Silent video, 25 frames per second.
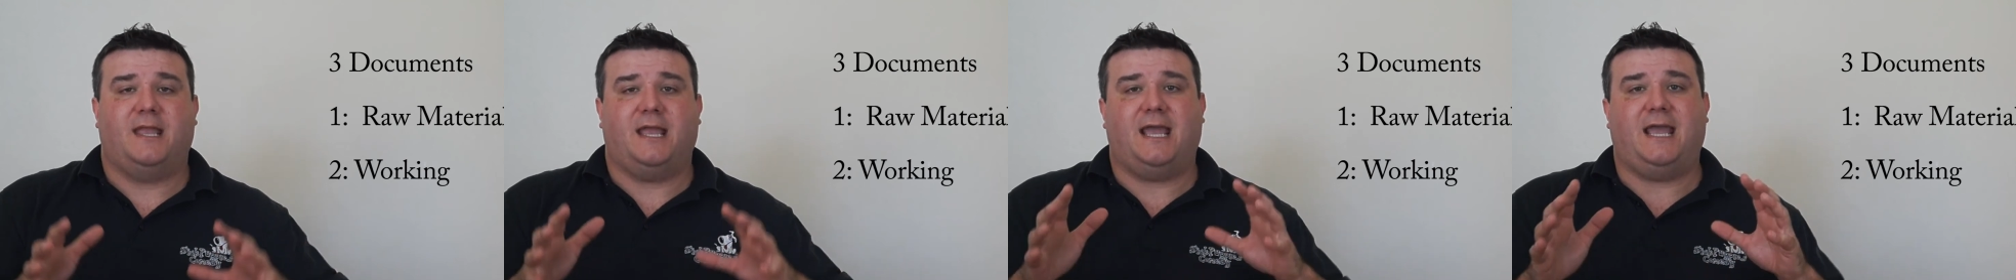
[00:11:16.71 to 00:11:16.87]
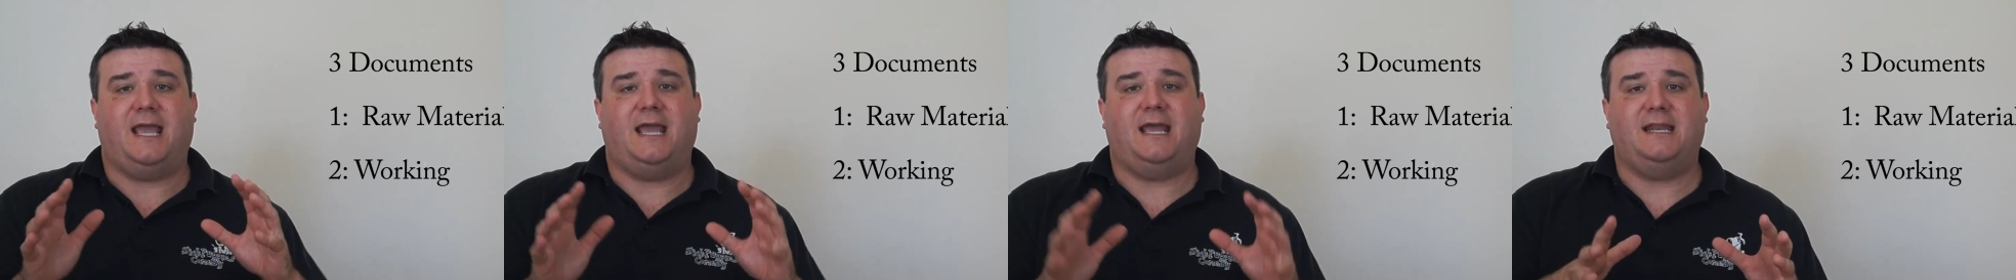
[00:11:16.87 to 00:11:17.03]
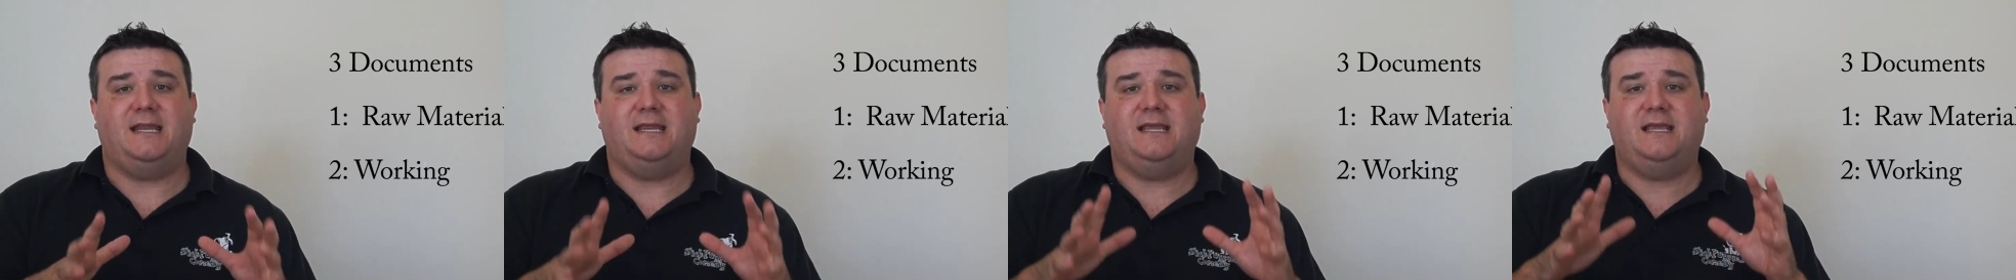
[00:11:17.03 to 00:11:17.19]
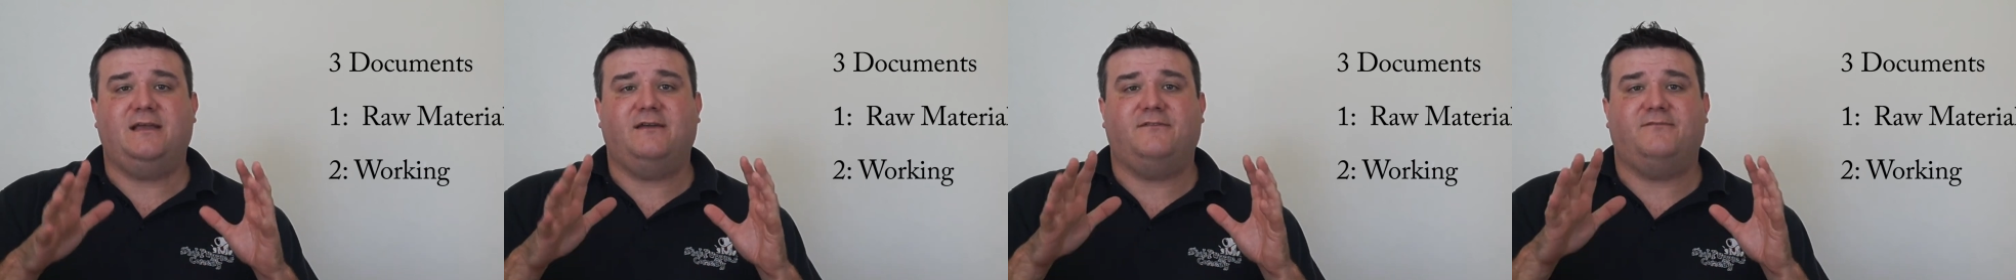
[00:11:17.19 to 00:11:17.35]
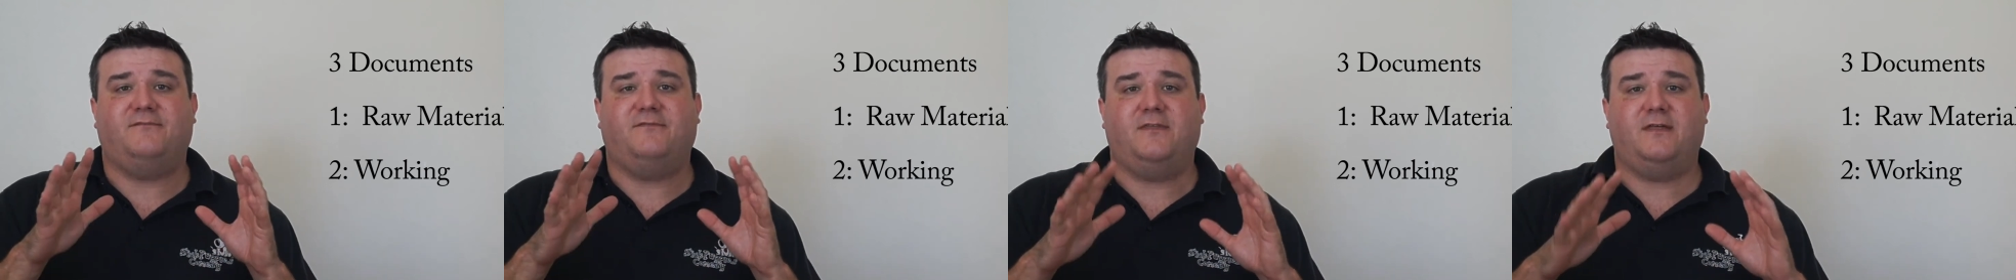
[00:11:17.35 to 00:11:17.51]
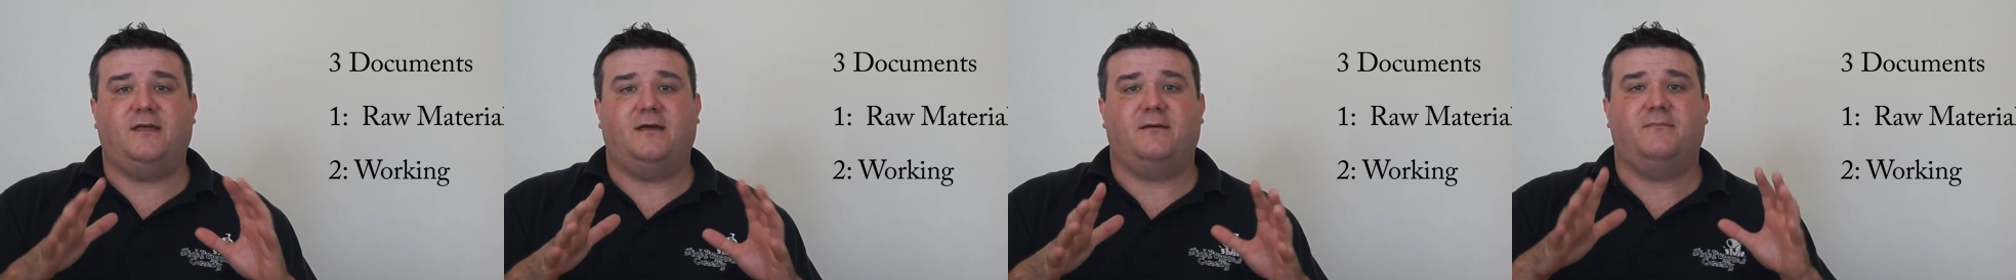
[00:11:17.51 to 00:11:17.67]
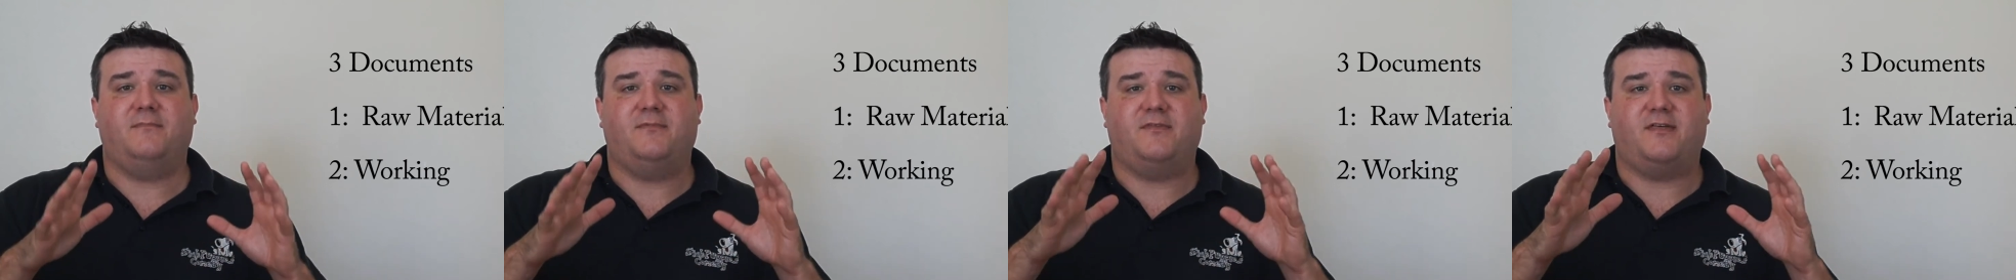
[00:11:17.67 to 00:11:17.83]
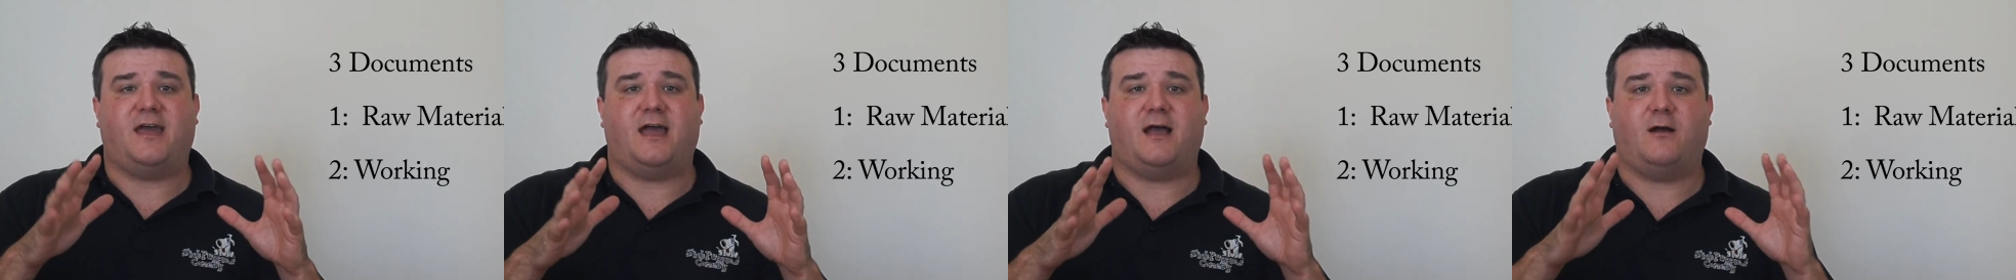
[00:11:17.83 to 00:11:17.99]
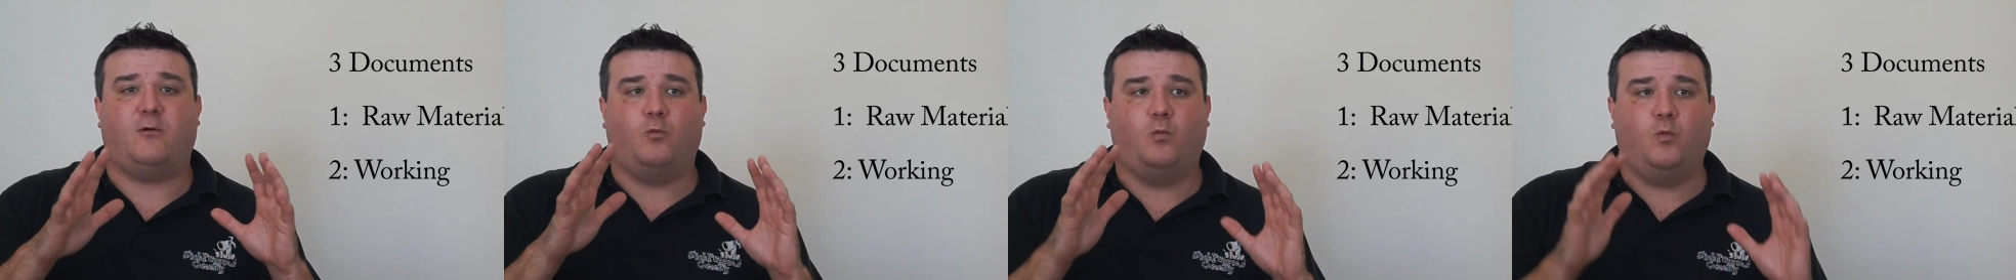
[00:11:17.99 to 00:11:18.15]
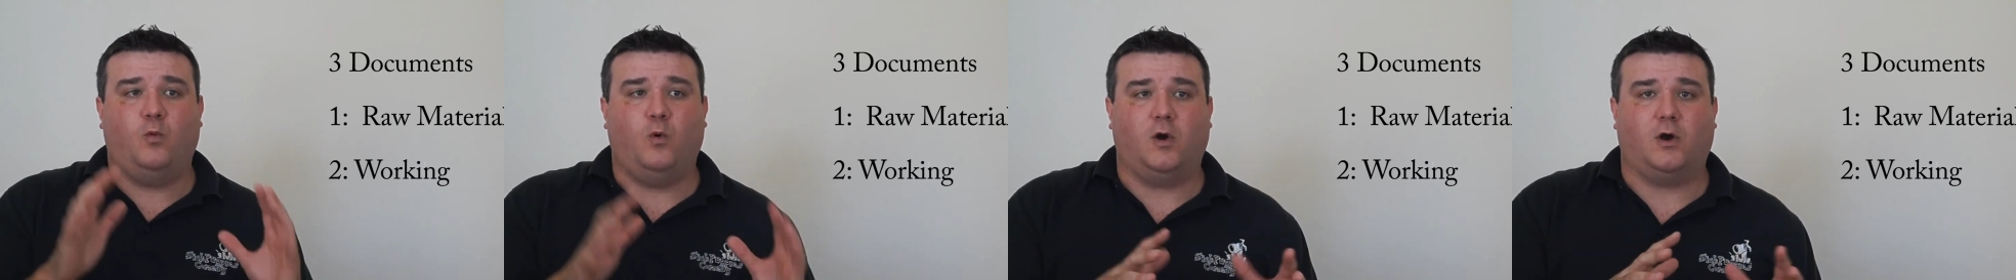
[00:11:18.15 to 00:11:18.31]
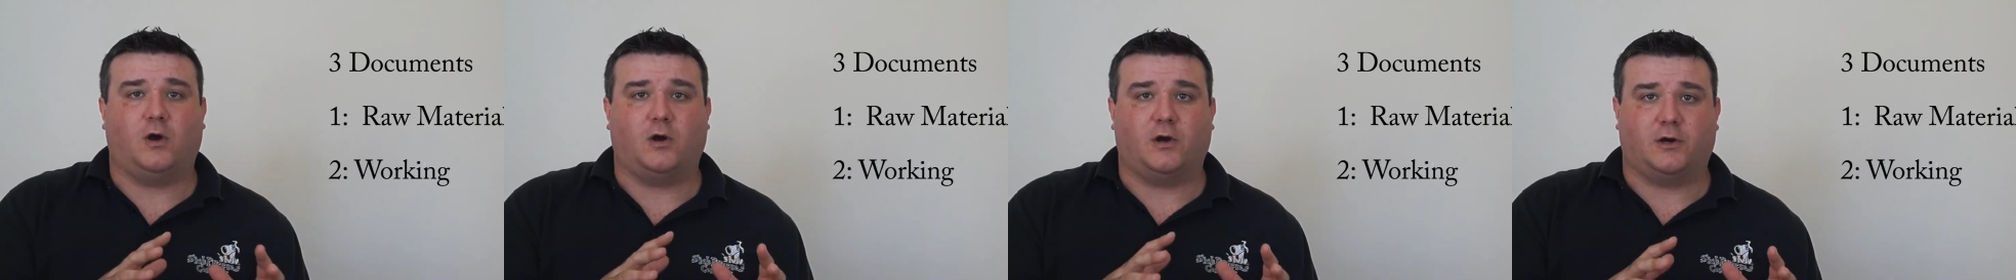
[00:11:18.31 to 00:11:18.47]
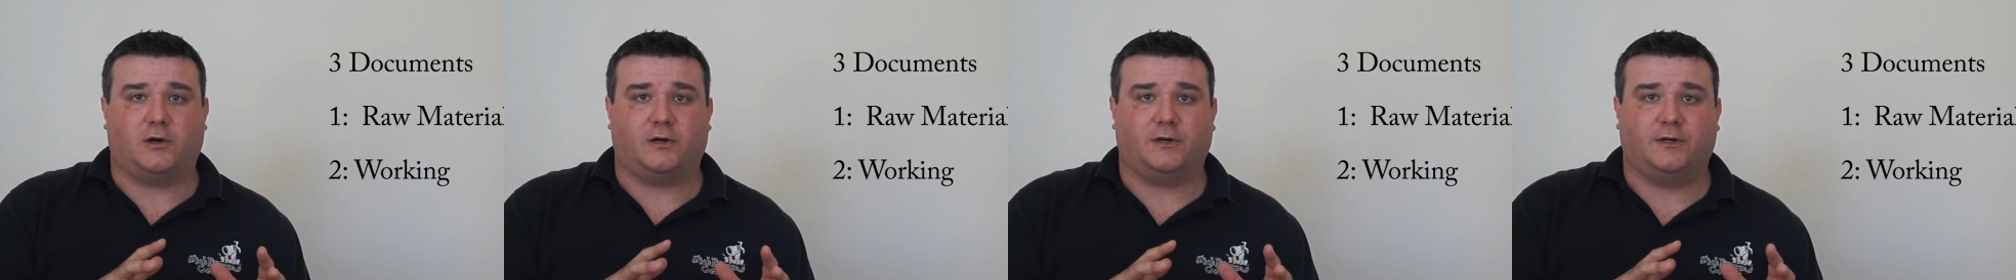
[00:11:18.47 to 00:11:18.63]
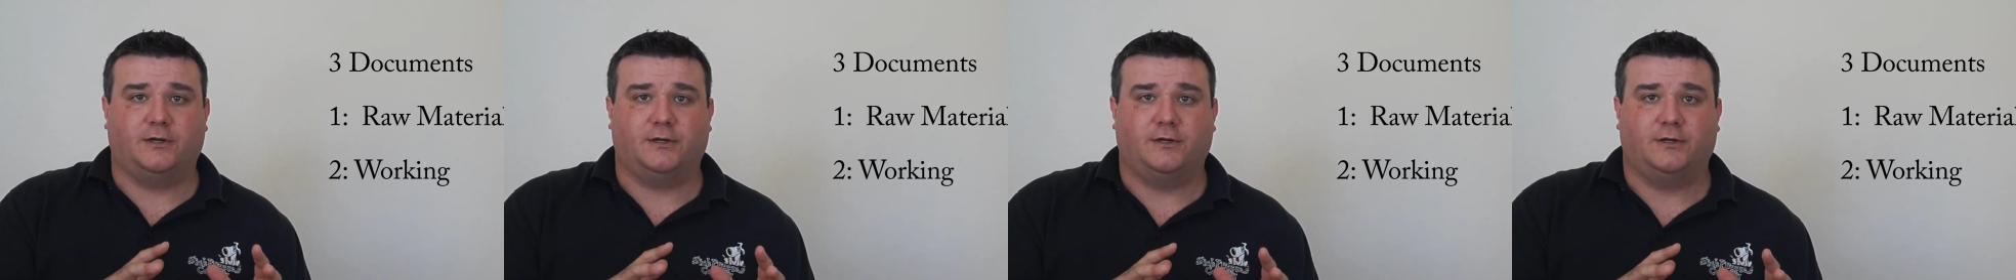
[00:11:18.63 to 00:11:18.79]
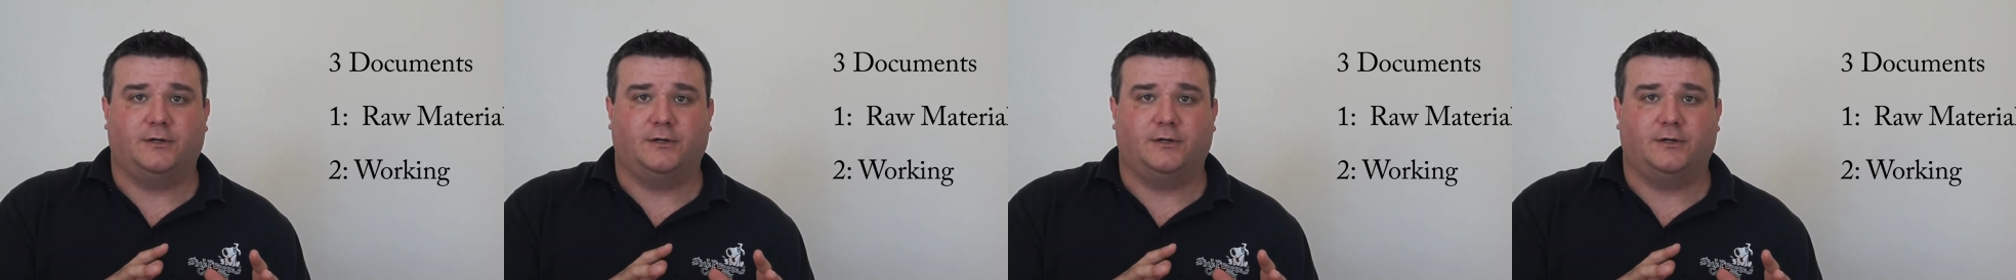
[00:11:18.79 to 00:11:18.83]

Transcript: any of them that work,